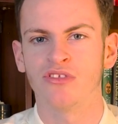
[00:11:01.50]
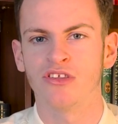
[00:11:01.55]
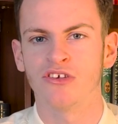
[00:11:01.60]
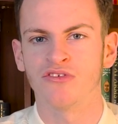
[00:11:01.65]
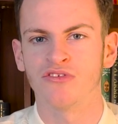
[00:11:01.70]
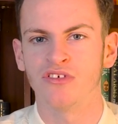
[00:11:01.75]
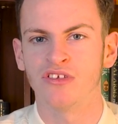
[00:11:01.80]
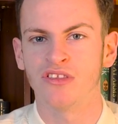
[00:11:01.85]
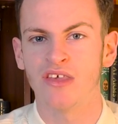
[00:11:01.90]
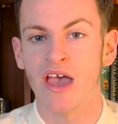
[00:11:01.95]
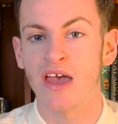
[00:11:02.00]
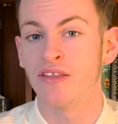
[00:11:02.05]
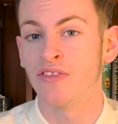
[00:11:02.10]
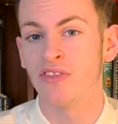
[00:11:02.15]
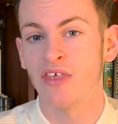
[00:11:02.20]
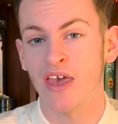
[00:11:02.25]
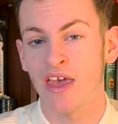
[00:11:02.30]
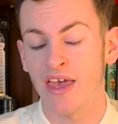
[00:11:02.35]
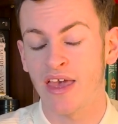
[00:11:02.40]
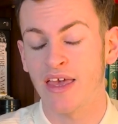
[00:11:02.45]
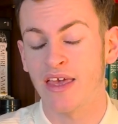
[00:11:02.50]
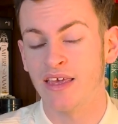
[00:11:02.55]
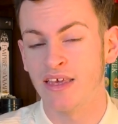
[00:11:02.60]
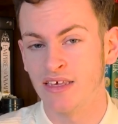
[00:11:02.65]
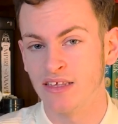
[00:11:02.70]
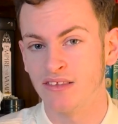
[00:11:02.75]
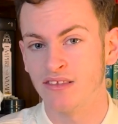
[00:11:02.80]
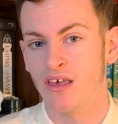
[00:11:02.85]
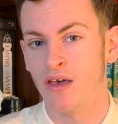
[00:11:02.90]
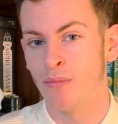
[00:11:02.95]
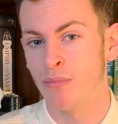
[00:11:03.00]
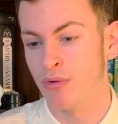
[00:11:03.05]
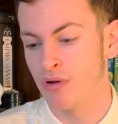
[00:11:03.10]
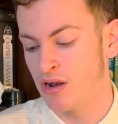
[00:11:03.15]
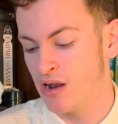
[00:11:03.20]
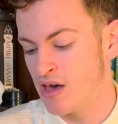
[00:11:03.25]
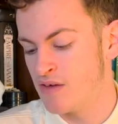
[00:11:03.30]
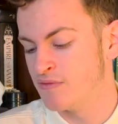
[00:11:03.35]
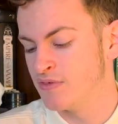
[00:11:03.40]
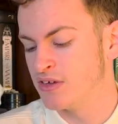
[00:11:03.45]
series, and that is a
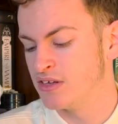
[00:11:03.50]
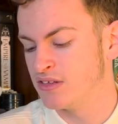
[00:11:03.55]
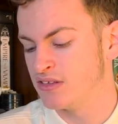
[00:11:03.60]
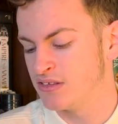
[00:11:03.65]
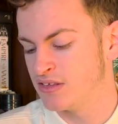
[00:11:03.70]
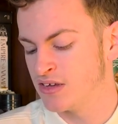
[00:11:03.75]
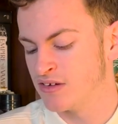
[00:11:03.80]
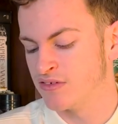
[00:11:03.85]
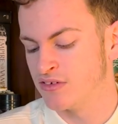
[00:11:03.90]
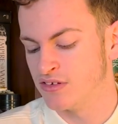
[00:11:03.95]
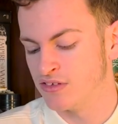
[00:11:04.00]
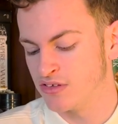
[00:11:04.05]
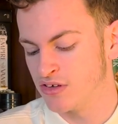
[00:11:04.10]
beloved series,